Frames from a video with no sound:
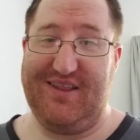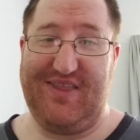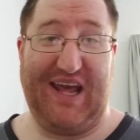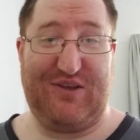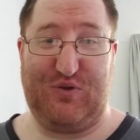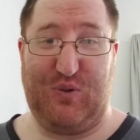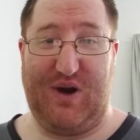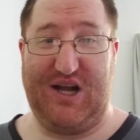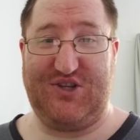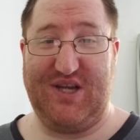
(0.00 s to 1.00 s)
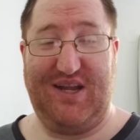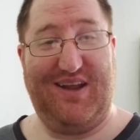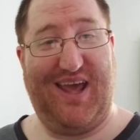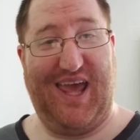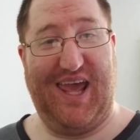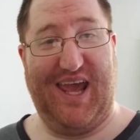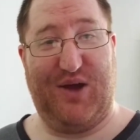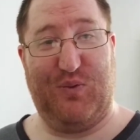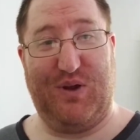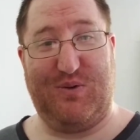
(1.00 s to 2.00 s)
Thanks for watching,
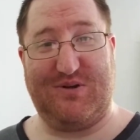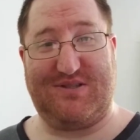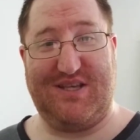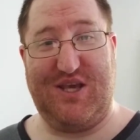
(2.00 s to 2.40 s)
and we will see